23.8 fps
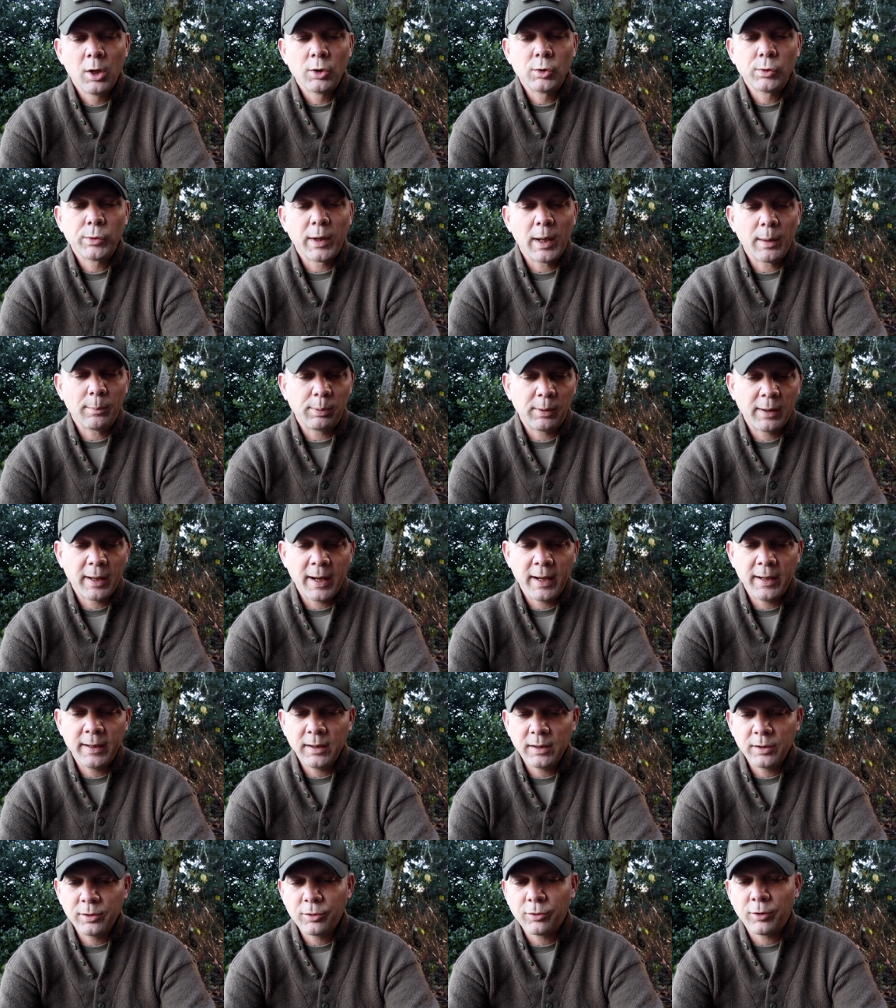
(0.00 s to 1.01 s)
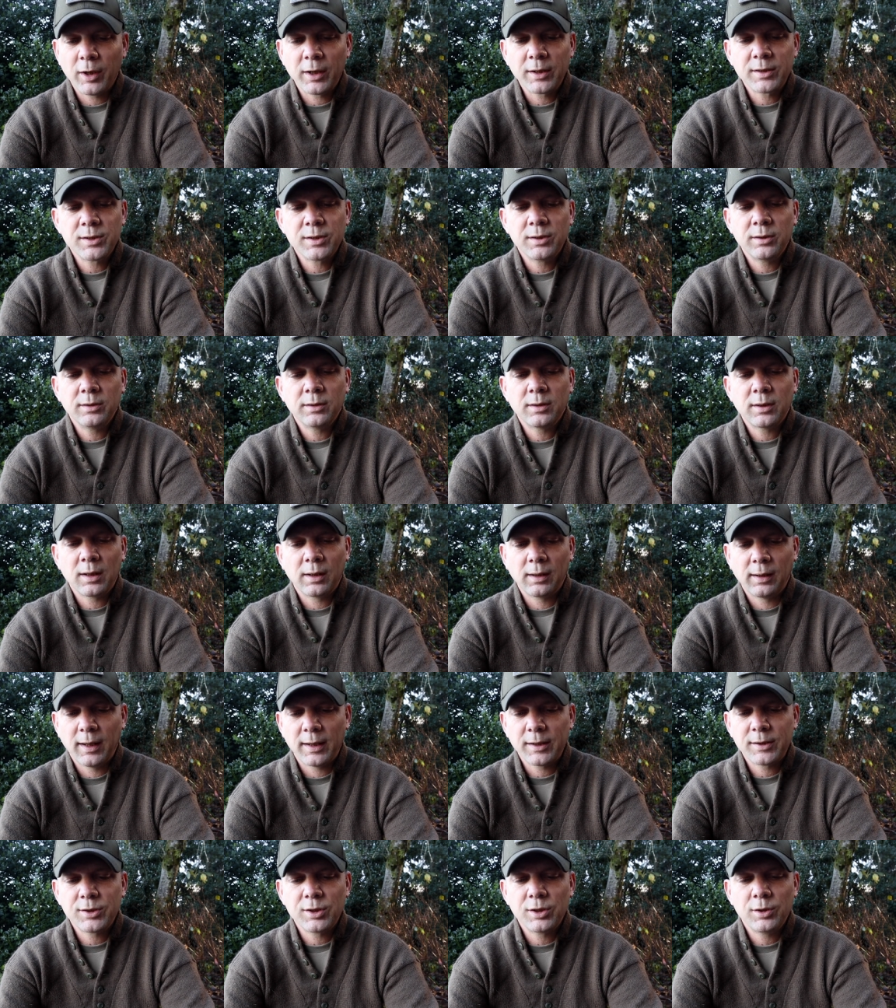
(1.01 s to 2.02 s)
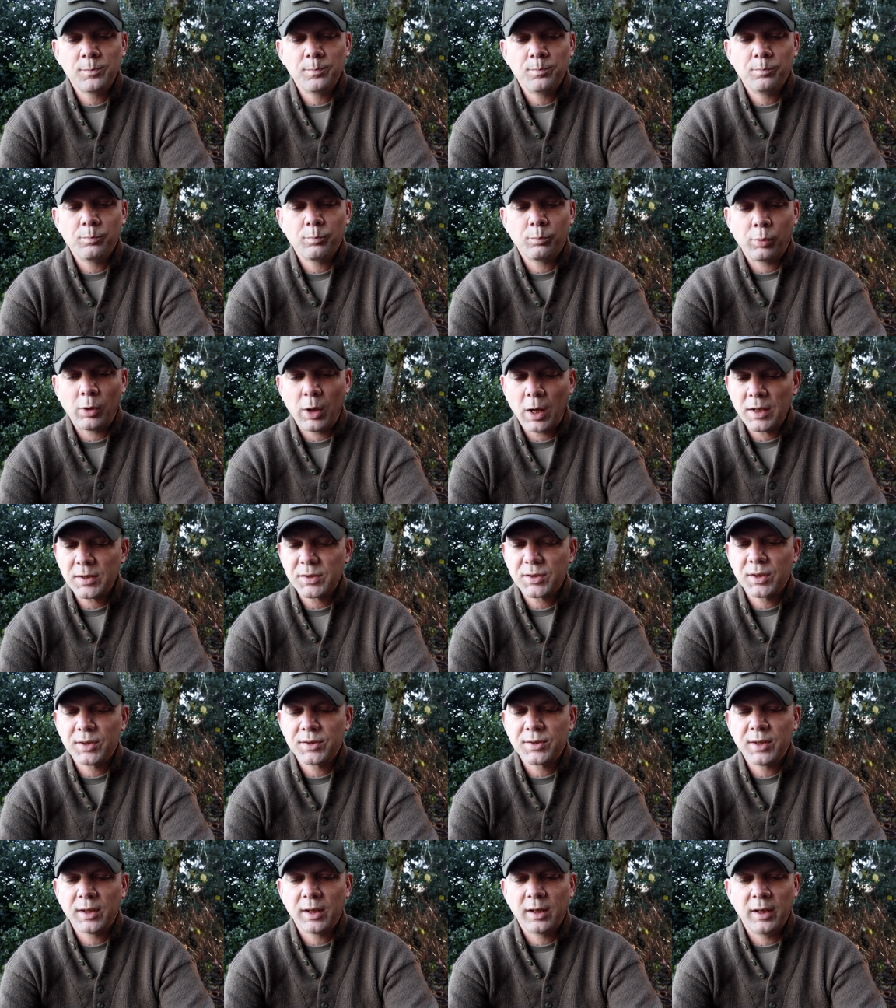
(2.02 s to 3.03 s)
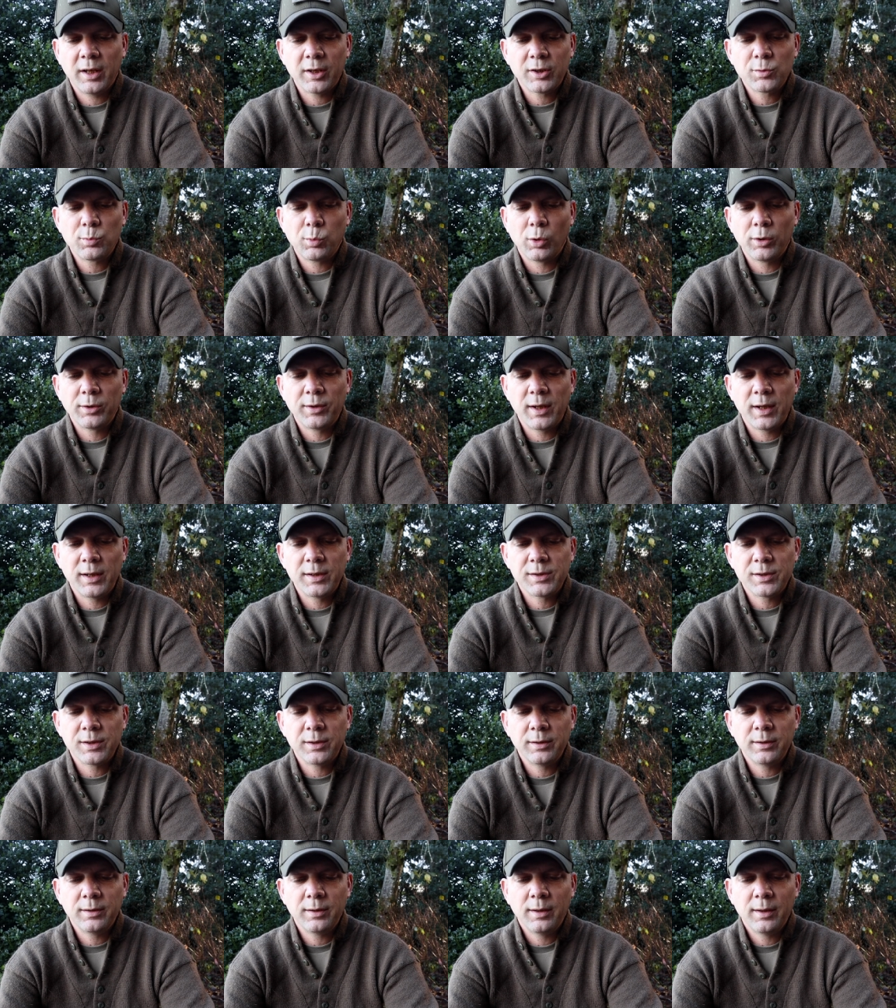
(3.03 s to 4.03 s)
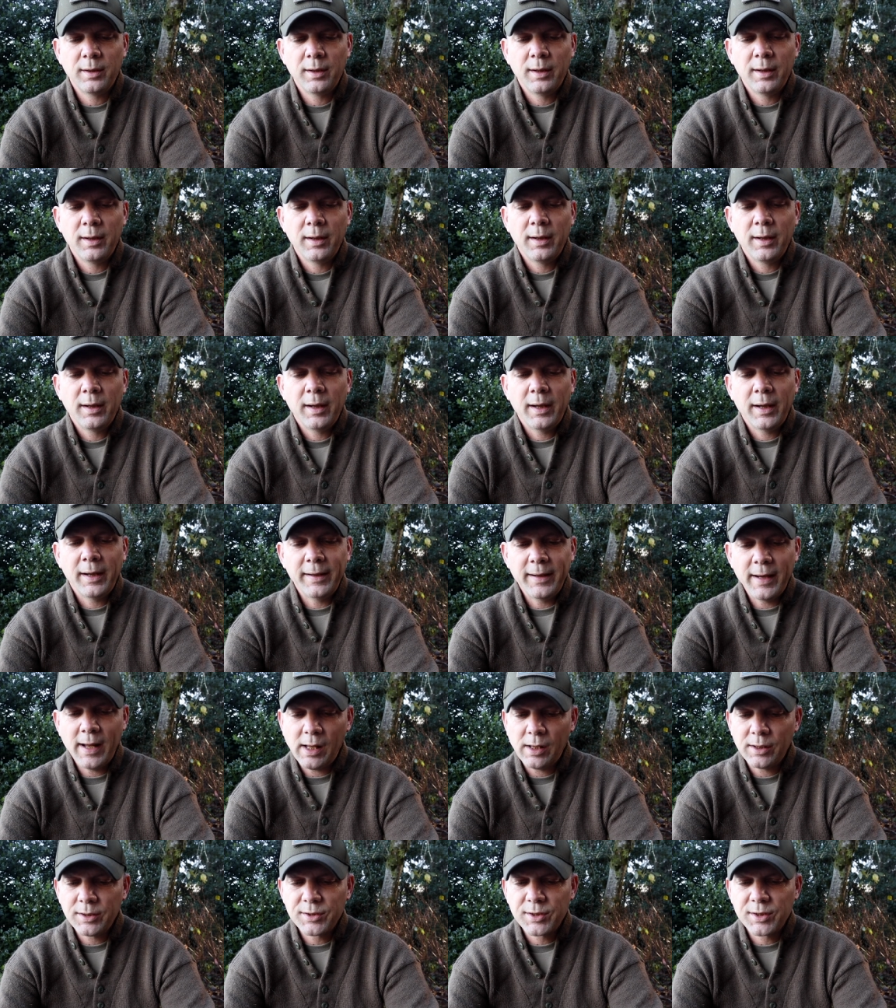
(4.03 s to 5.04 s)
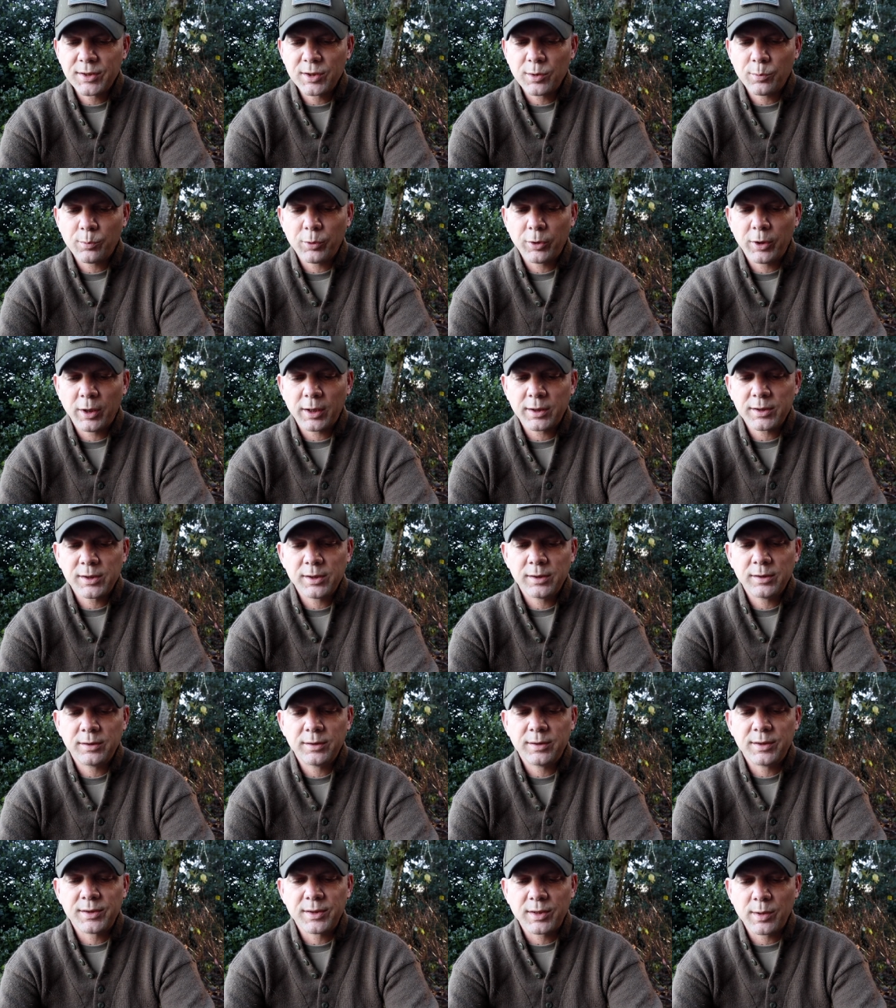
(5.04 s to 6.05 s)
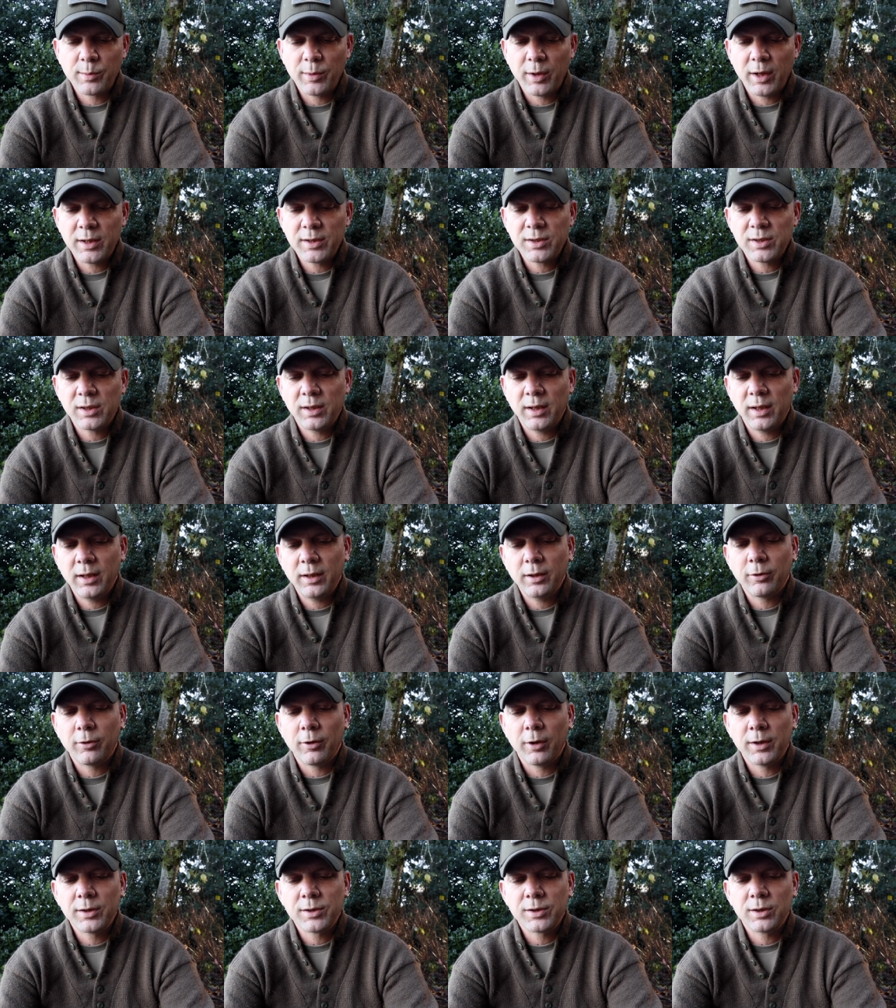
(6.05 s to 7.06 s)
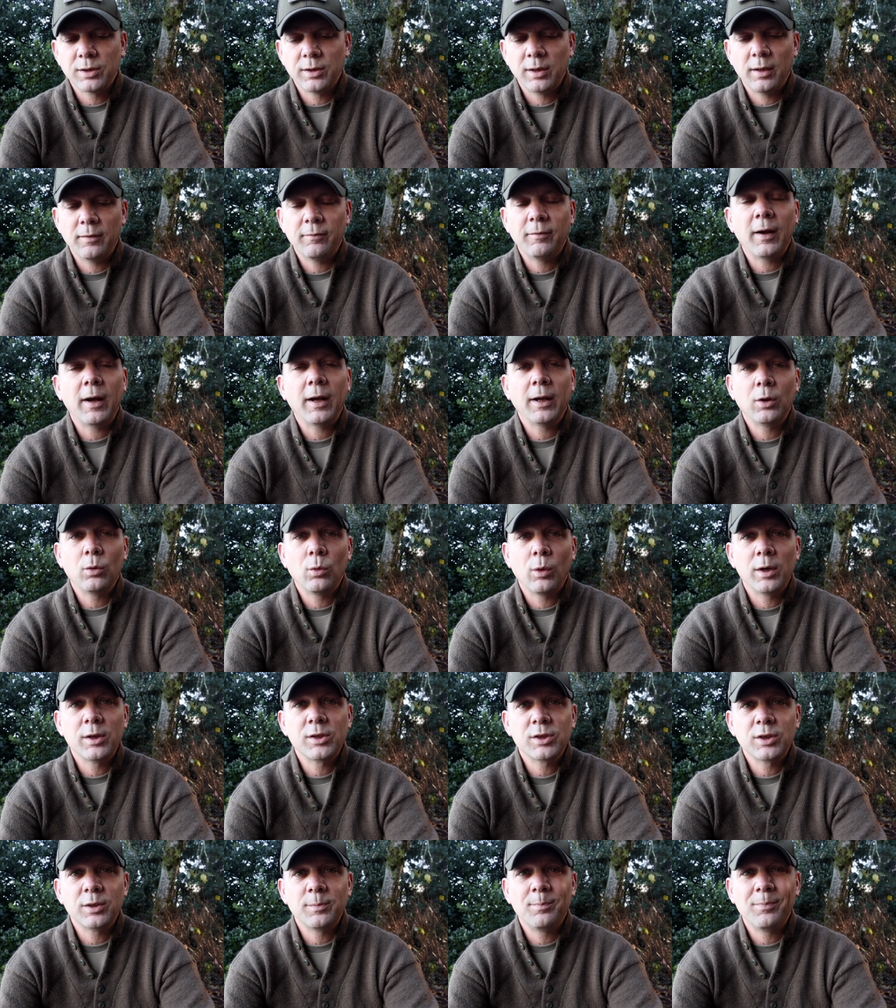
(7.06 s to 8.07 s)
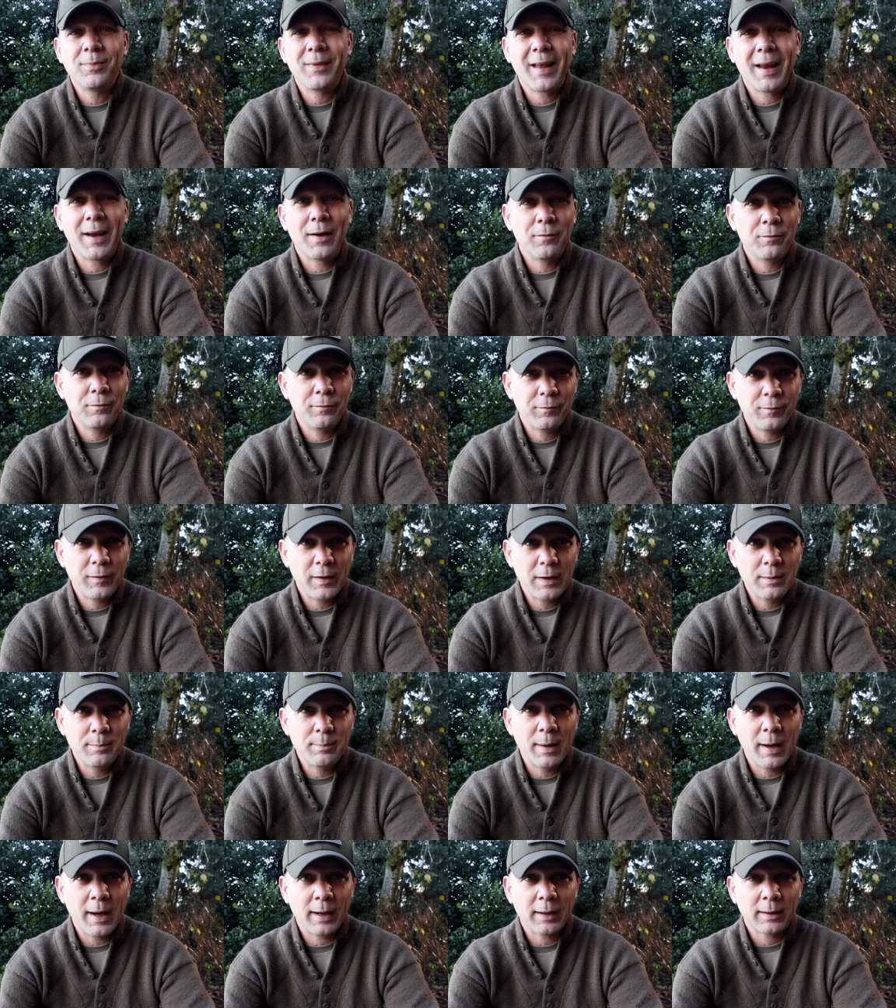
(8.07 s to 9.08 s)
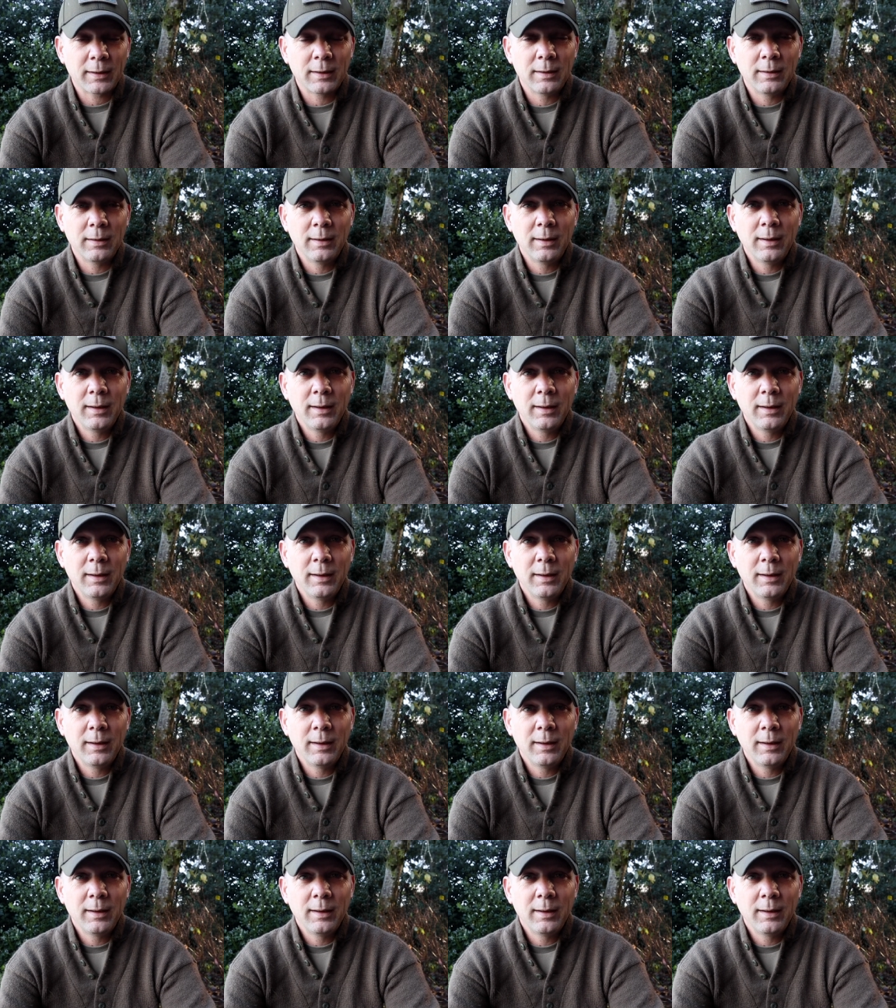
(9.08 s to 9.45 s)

So we got planning and direction, collection, processing and exploitation, analysis and production, dissemination and integration, evaluation, and feedback.